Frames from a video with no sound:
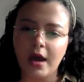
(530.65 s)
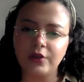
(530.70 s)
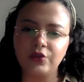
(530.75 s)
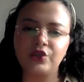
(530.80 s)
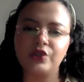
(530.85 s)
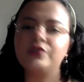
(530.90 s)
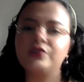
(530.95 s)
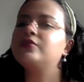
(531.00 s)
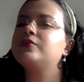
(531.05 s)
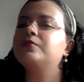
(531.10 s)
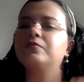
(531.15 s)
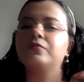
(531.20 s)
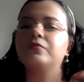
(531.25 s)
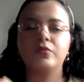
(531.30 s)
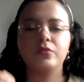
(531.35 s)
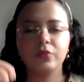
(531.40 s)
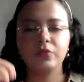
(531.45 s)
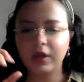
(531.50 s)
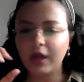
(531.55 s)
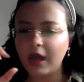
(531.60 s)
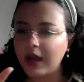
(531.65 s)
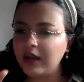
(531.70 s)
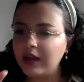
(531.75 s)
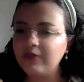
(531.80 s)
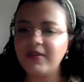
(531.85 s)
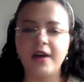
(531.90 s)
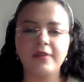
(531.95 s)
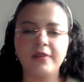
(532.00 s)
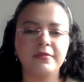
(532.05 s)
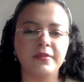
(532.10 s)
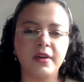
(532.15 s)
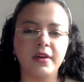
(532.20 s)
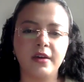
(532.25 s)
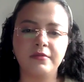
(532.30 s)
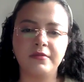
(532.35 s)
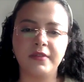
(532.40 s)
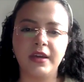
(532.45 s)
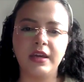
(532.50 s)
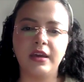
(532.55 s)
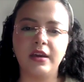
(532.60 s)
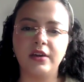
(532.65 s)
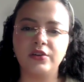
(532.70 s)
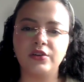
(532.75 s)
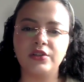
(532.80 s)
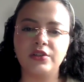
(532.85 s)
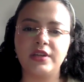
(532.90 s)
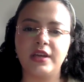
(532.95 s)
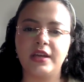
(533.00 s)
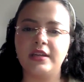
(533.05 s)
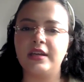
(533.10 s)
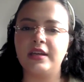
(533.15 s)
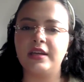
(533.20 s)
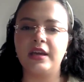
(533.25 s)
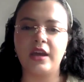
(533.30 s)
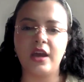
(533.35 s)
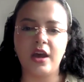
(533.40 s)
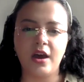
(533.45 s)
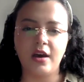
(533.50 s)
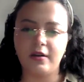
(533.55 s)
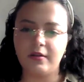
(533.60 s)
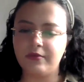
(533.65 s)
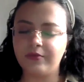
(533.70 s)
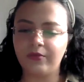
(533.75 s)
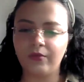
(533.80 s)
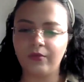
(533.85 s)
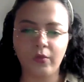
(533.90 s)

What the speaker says: Just kind of have a vague understanding of